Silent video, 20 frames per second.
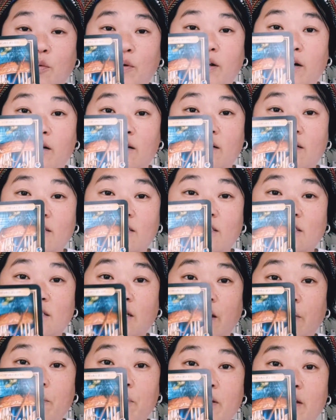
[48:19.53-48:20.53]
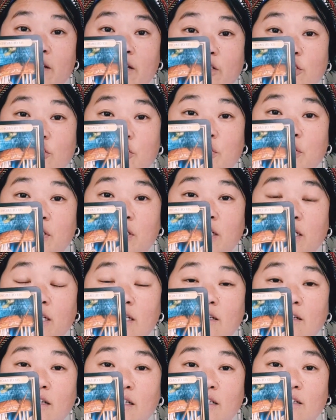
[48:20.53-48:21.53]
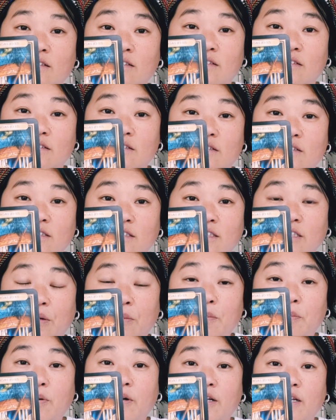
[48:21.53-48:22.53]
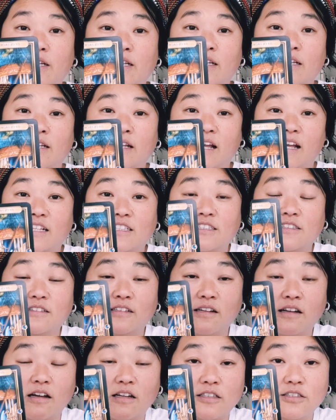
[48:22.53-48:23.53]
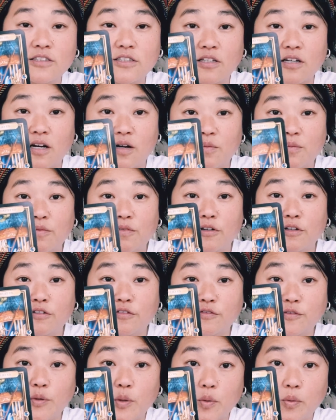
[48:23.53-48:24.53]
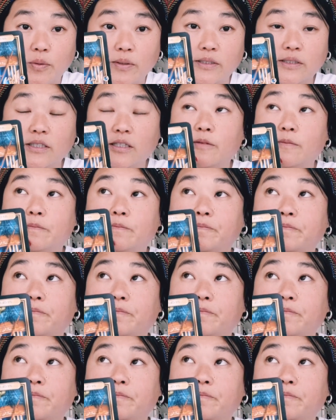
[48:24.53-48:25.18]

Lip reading: where can be a journey, like somebody has not come forward.